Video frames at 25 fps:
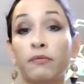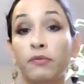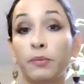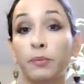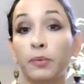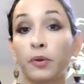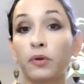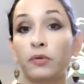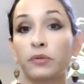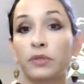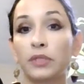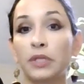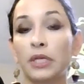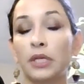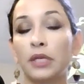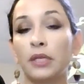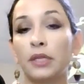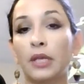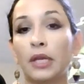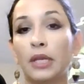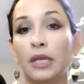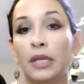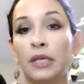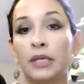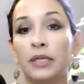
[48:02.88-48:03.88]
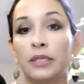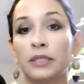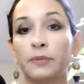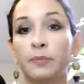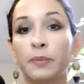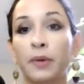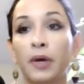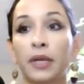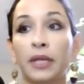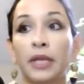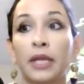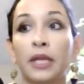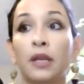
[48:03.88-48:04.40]
protein that his
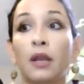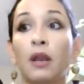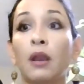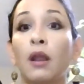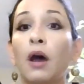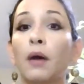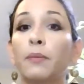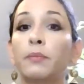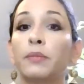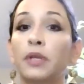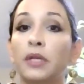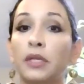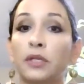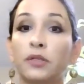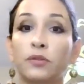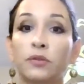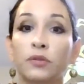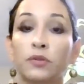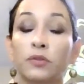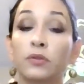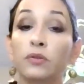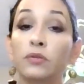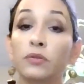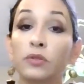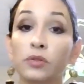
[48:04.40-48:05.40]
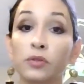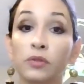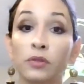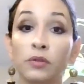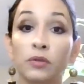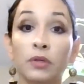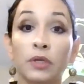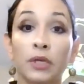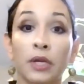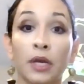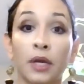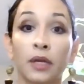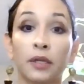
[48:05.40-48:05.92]
body had not been introduced to
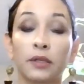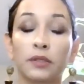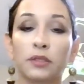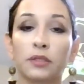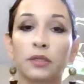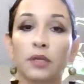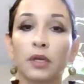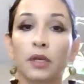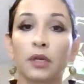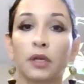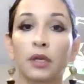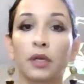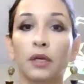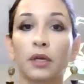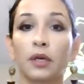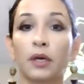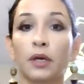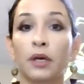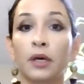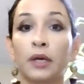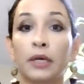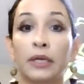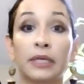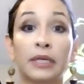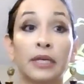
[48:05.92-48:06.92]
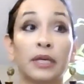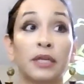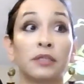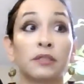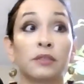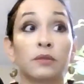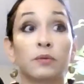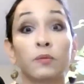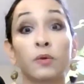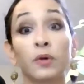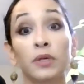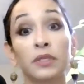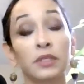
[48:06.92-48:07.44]
yet, in case it
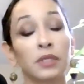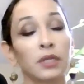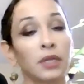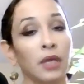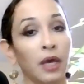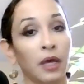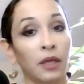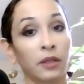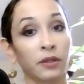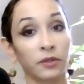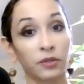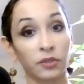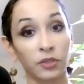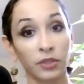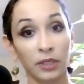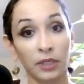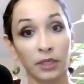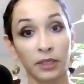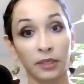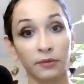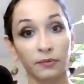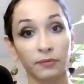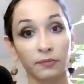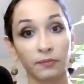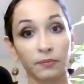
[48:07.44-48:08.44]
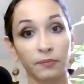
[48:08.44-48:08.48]
was an allergy.